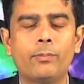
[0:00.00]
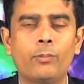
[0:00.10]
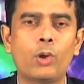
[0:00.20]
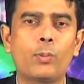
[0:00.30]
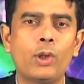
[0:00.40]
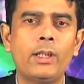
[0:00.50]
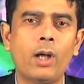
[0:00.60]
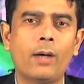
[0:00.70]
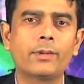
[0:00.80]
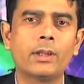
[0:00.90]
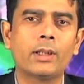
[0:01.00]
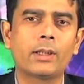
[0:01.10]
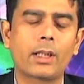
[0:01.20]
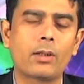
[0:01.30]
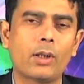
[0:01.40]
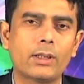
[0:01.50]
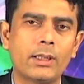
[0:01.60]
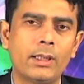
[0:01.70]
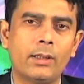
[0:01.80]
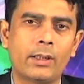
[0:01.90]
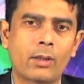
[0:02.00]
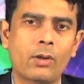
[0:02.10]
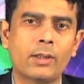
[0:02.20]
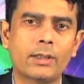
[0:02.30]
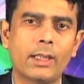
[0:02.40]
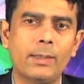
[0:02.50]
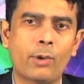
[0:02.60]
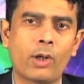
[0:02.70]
monopoly of the technologically